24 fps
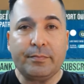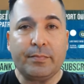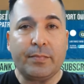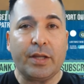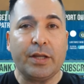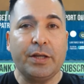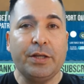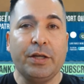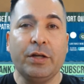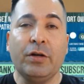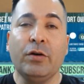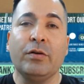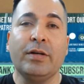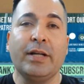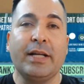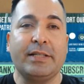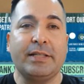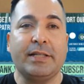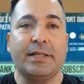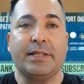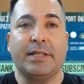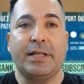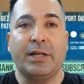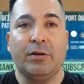You don't
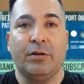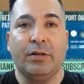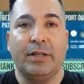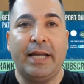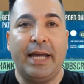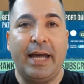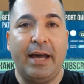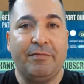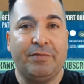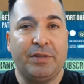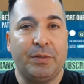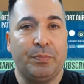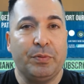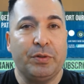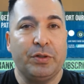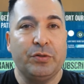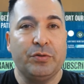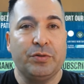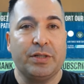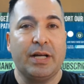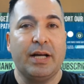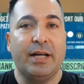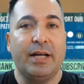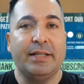necessarily have to
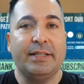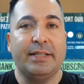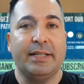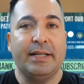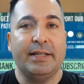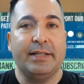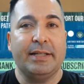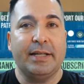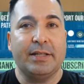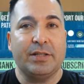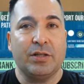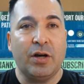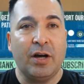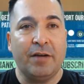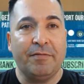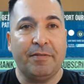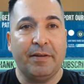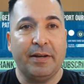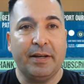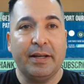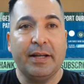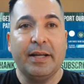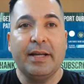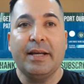produce content as
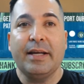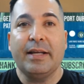often.